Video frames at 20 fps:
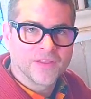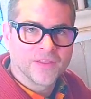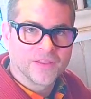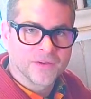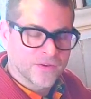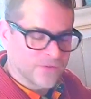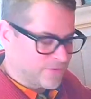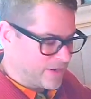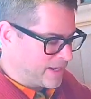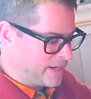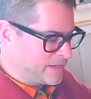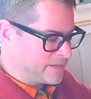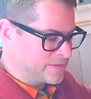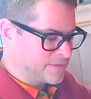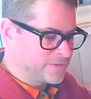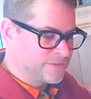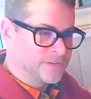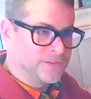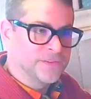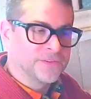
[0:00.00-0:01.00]
the
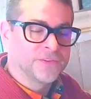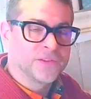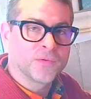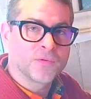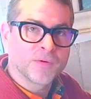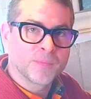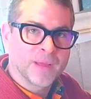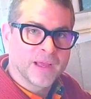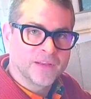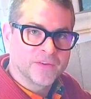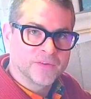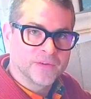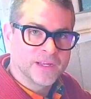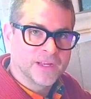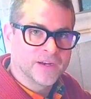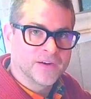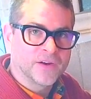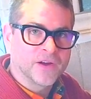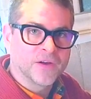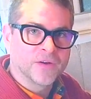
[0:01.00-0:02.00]
slower manual
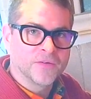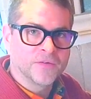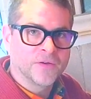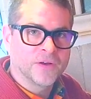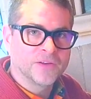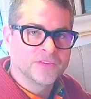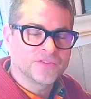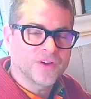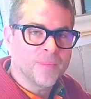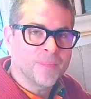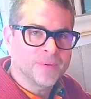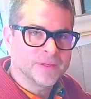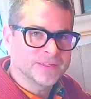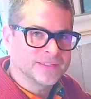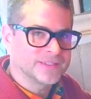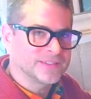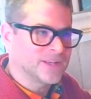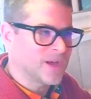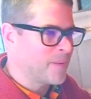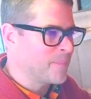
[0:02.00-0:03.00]
here a trumpet
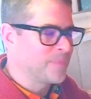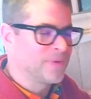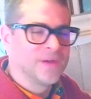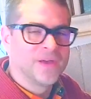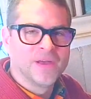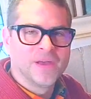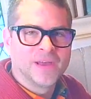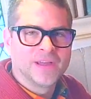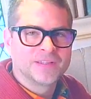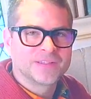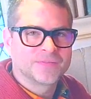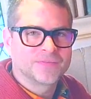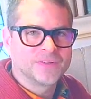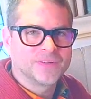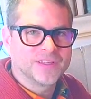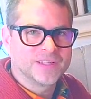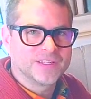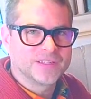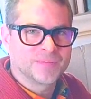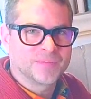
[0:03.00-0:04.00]
stop. It's
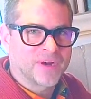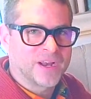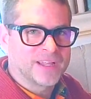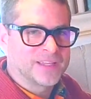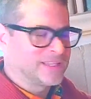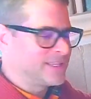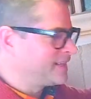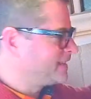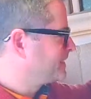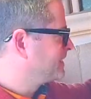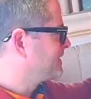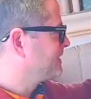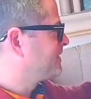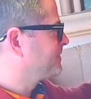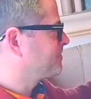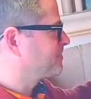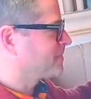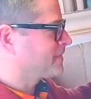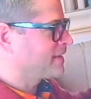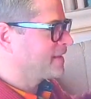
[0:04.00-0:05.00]
really sprightly.
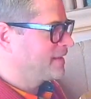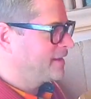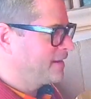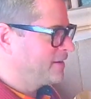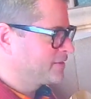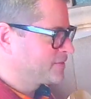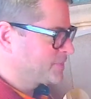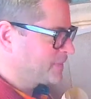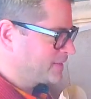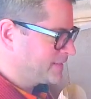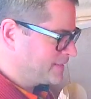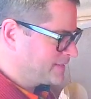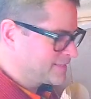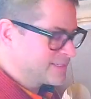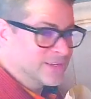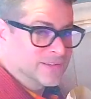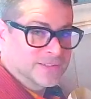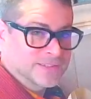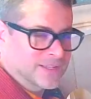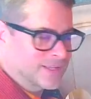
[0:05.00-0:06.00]
Here's what this
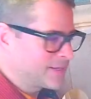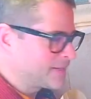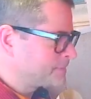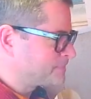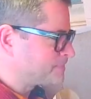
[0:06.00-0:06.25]
sounds like.